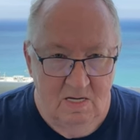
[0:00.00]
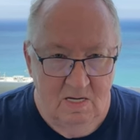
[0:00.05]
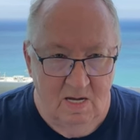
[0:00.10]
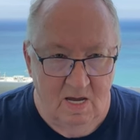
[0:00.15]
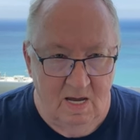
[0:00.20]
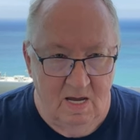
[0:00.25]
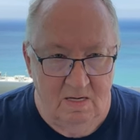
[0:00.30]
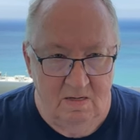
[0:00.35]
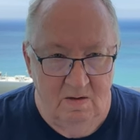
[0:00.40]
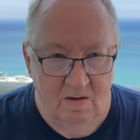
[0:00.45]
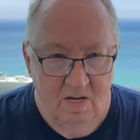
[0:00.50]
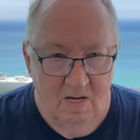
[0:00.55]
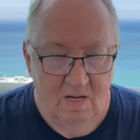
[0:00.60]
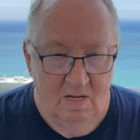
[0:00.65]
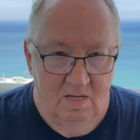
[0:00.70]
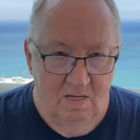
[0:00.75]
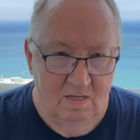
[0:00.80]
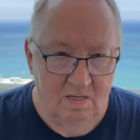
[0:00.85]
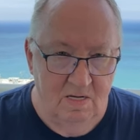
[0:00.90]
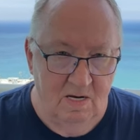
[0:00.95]
I had
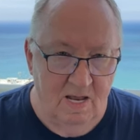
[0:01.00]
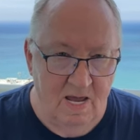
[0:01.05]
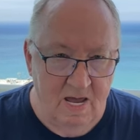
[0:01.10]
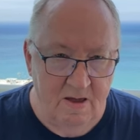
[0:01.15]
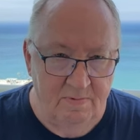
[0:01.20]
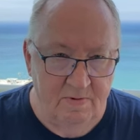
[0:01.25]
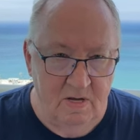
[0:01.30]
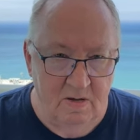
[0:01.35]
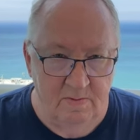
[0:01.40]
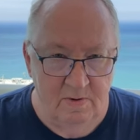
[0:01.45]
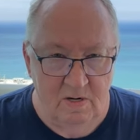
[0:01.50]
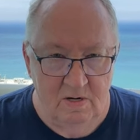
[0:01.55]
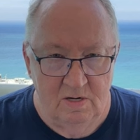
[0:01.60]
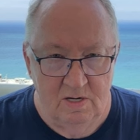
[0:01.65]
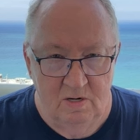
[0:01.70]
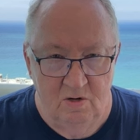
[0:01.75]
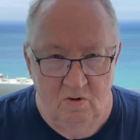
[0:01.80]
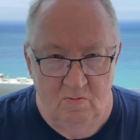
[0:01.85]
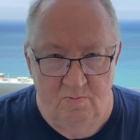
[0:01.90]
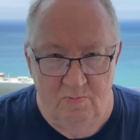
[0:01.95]
the lab come here to
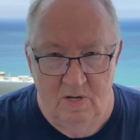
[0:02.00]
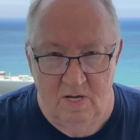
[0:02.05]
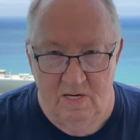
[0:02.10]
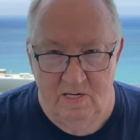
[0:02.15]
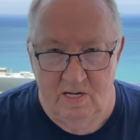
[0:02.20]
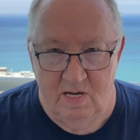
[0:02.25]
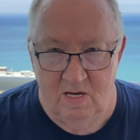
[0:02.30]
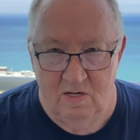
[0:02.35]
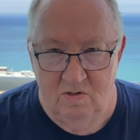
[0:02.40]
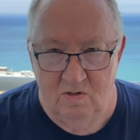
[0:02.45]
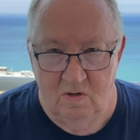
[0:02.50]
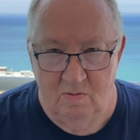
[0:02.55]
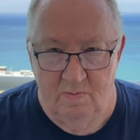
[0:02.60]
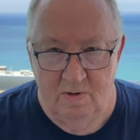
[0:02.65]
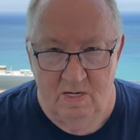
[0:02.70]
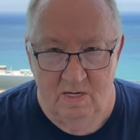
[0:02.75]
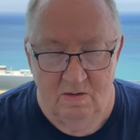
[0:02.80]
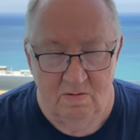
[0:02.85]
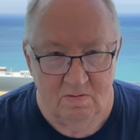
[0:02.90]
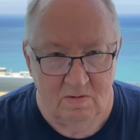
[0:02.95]
do a blood test on
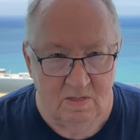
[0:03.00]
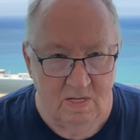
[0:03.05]
me.